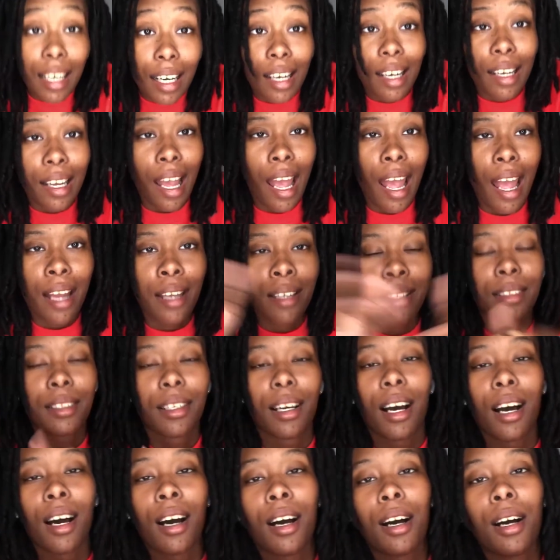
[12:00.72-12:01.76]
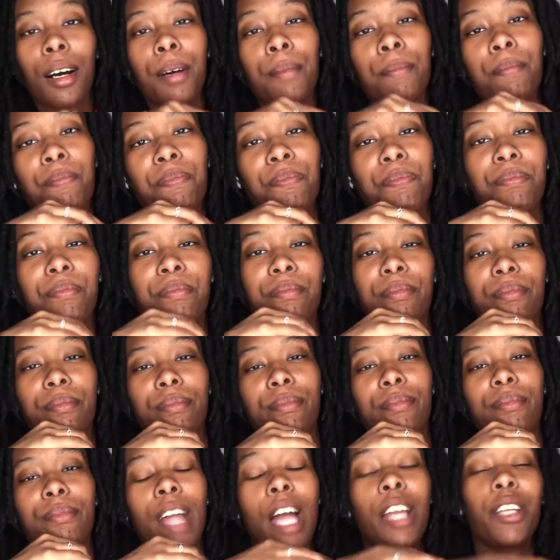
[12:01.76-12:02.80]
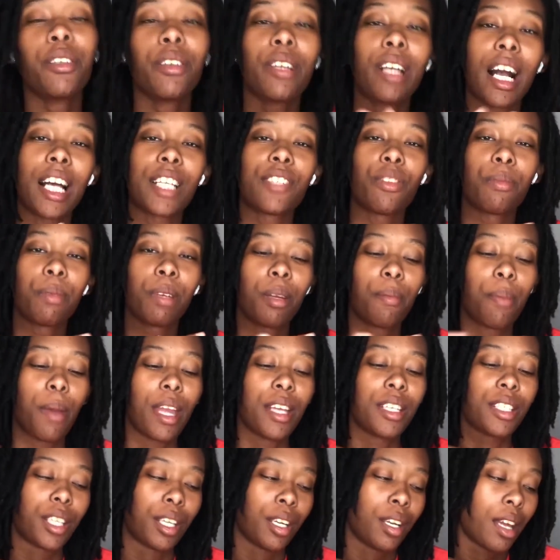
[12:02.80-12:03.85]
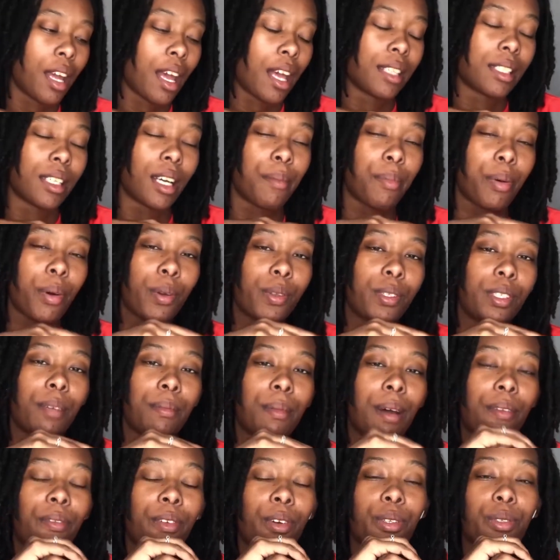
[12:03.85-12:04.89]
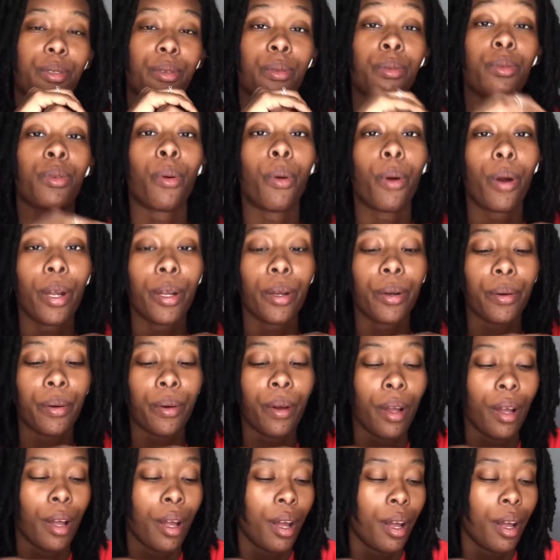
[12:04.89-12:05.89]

again, thank you guys for being patient as I posted my first tutorial.